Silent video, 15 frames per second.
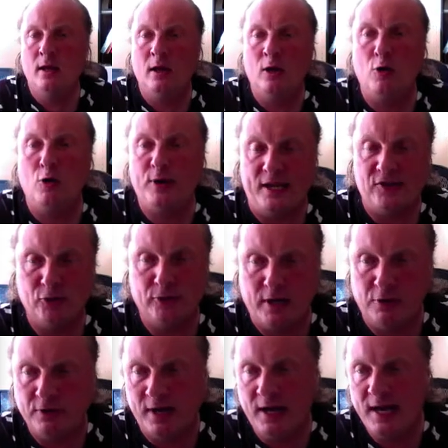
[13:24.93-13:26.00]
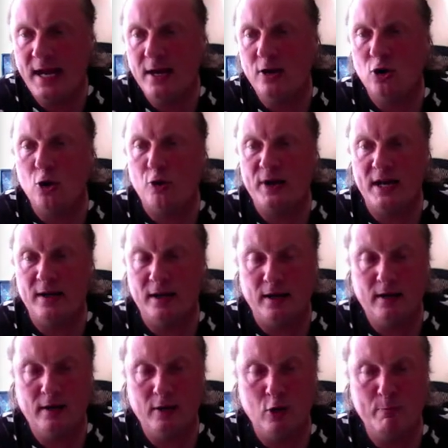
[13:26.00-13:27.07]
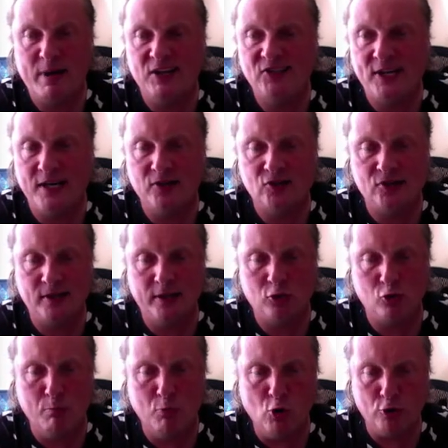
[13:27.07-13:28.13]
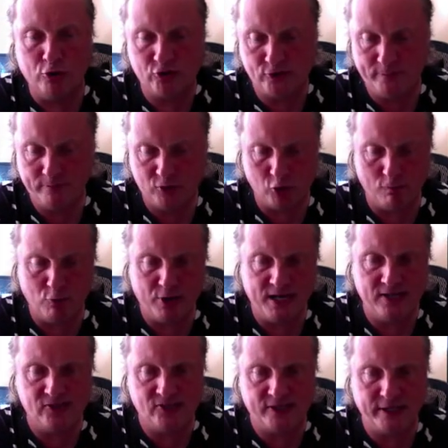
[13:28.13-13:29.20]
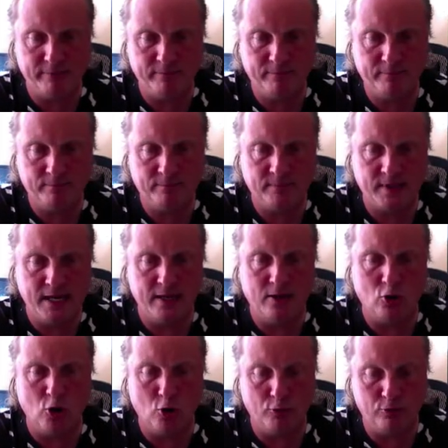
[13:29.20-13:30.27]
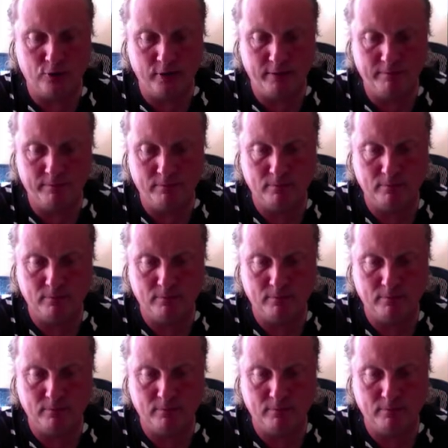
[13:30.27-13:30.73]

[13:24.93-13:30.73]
Okay, so now encoding a message to Morse. So what is encode?